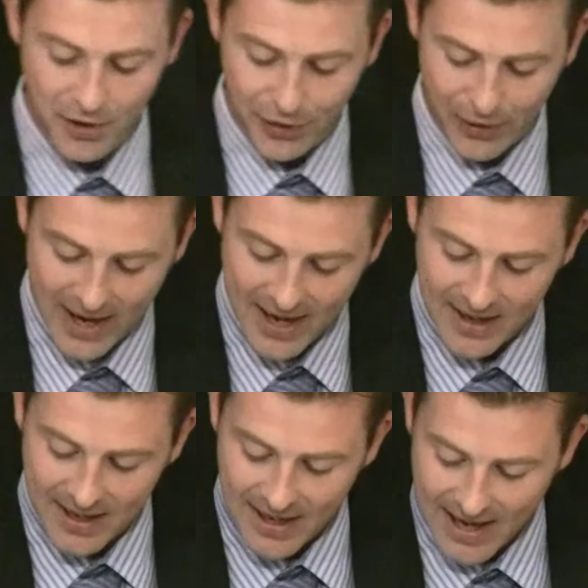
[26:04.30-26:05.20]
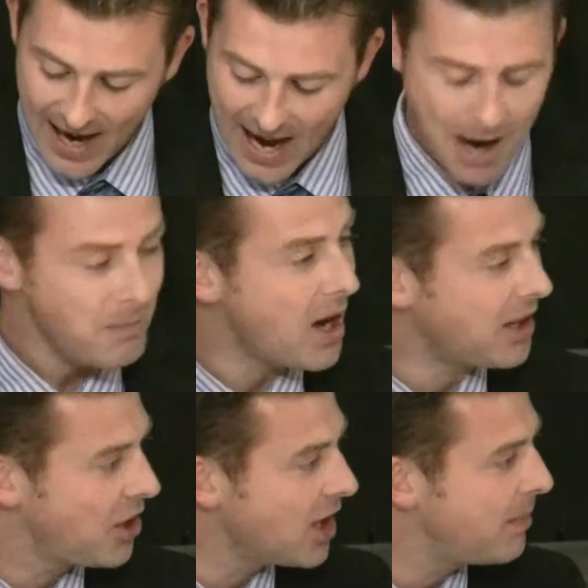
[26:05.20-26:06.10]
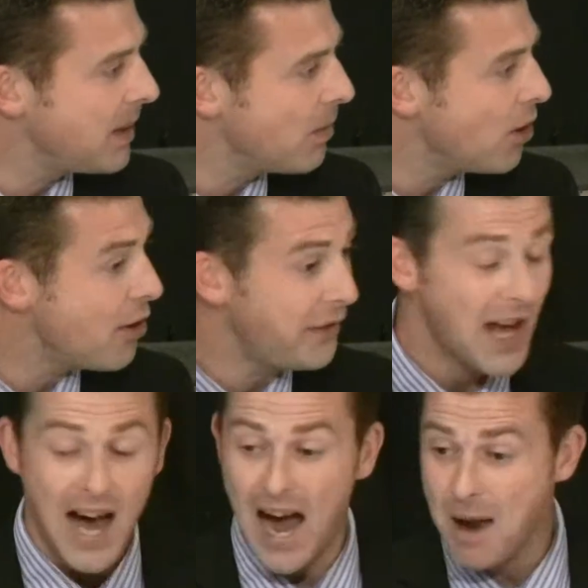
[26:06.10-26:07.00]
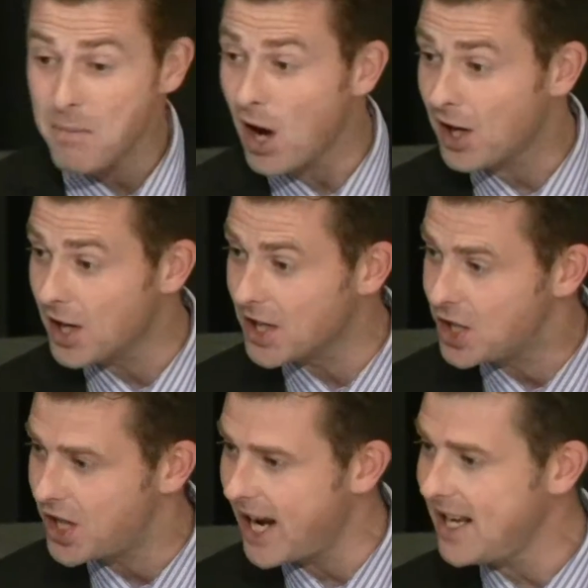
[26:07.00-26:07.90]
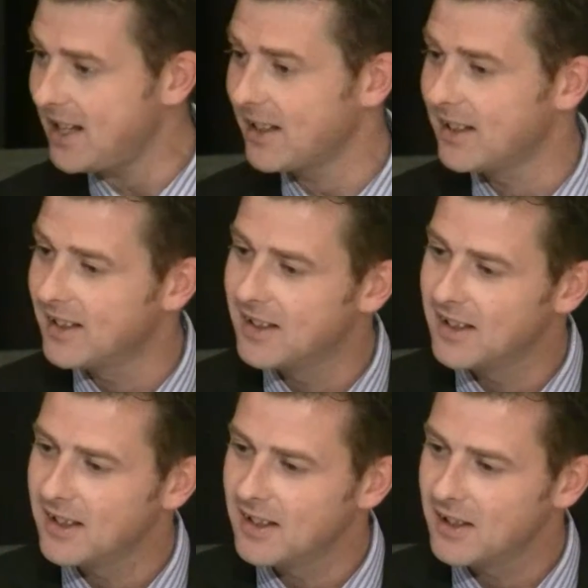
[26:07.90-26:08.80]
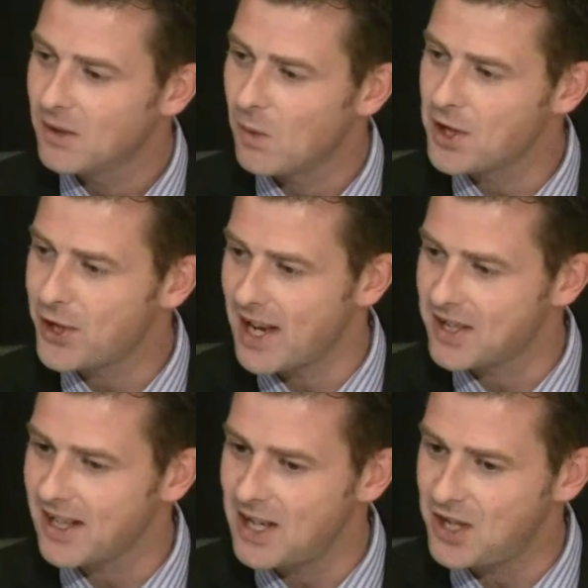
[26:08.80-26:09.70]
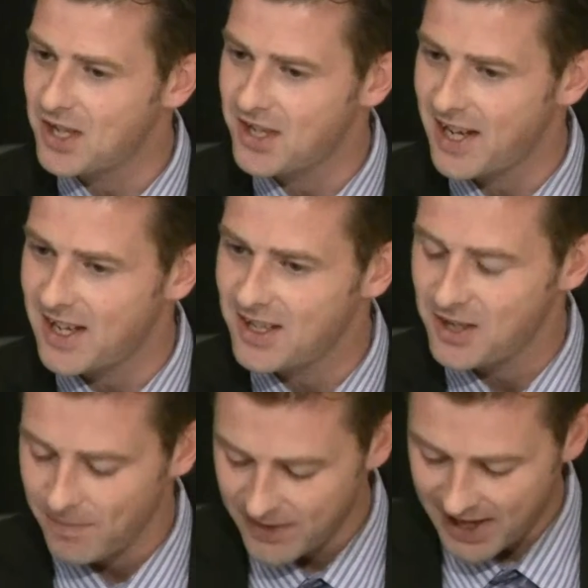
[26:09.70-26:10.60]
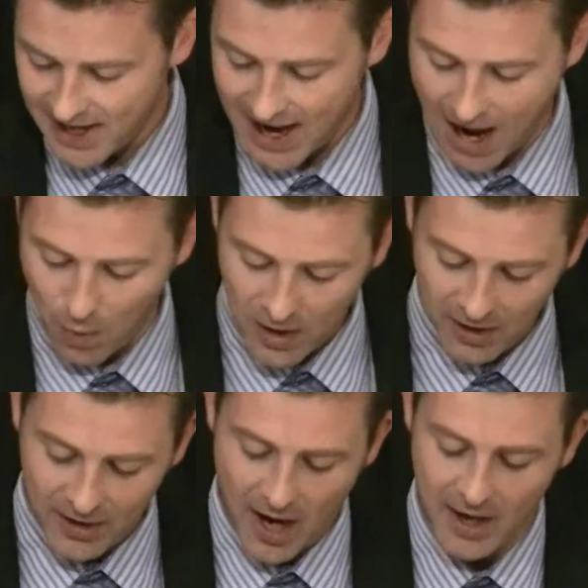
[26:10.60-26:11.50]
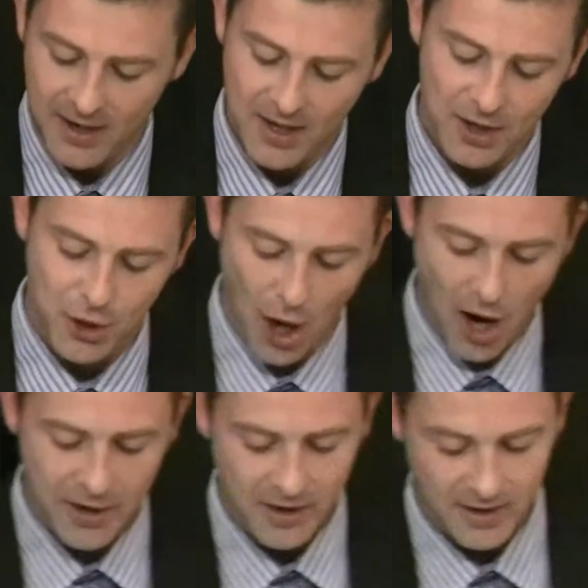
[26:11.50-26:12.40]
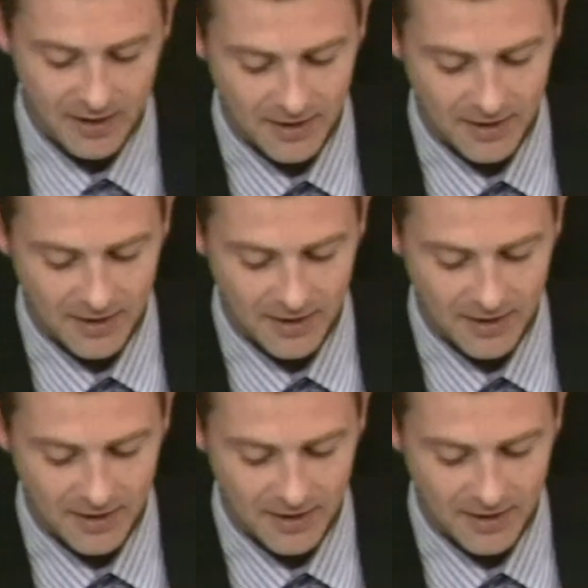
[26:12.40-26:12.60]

under threat, I'm not going to be moved. I'm not going to shake. One translation says, I will not totter.